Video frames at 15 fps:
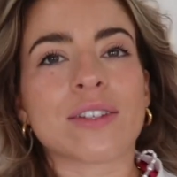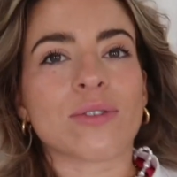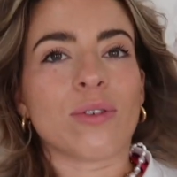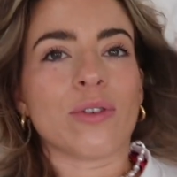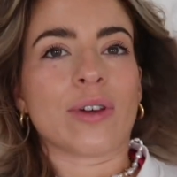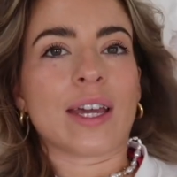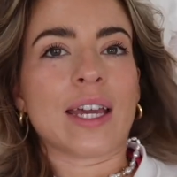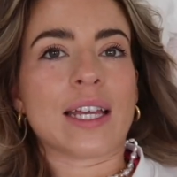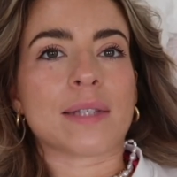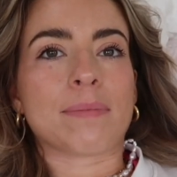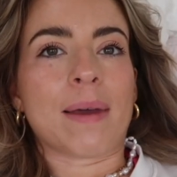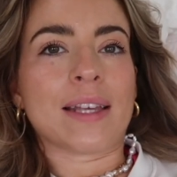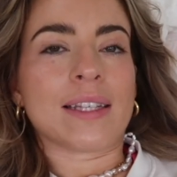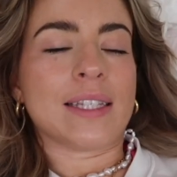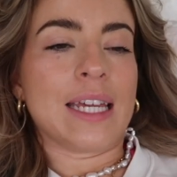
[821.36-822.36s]
is not looking its
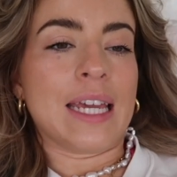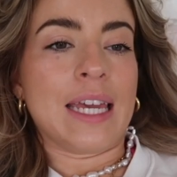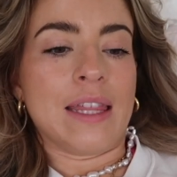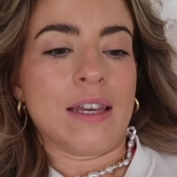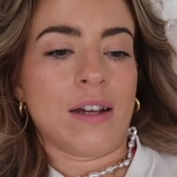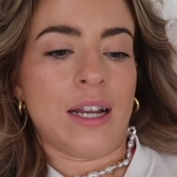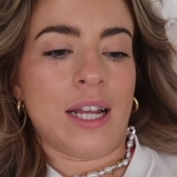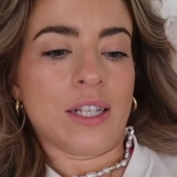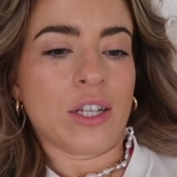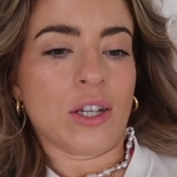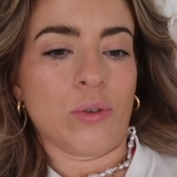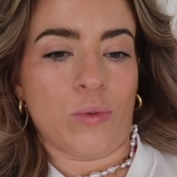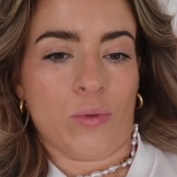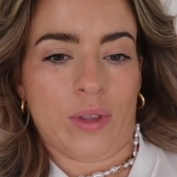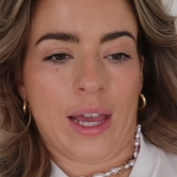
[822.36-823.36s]
best either. Let's
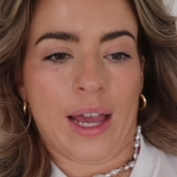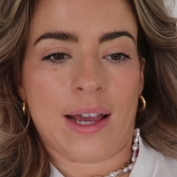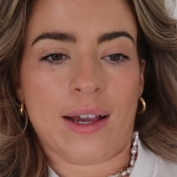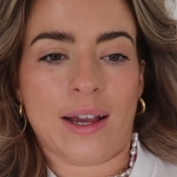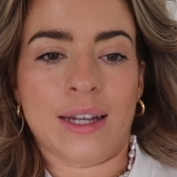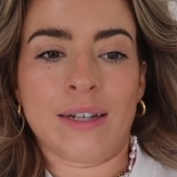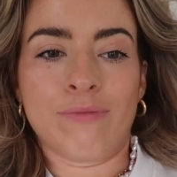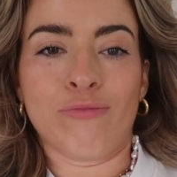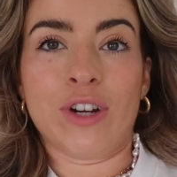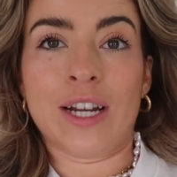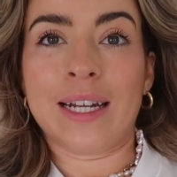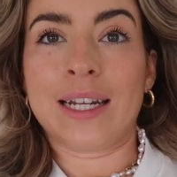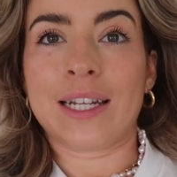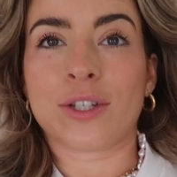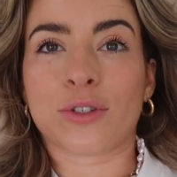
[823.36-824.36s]
ignore that. I
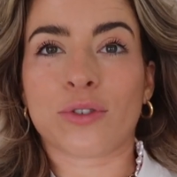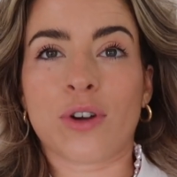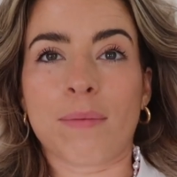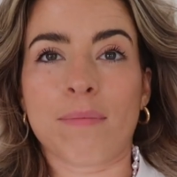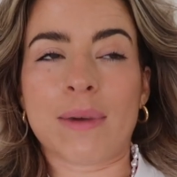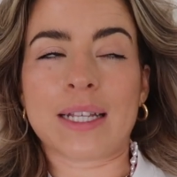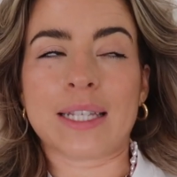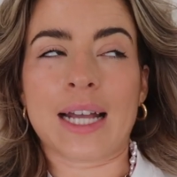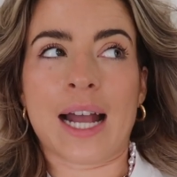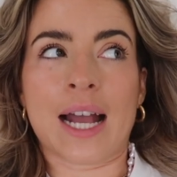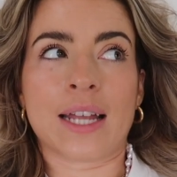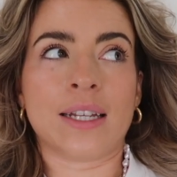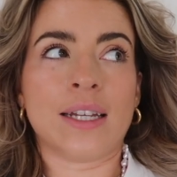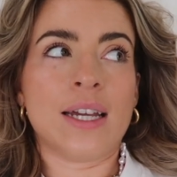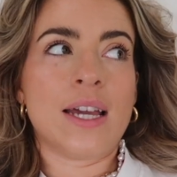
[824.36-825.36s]
really need to scrub my
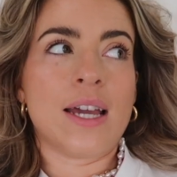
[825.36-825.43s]
tan.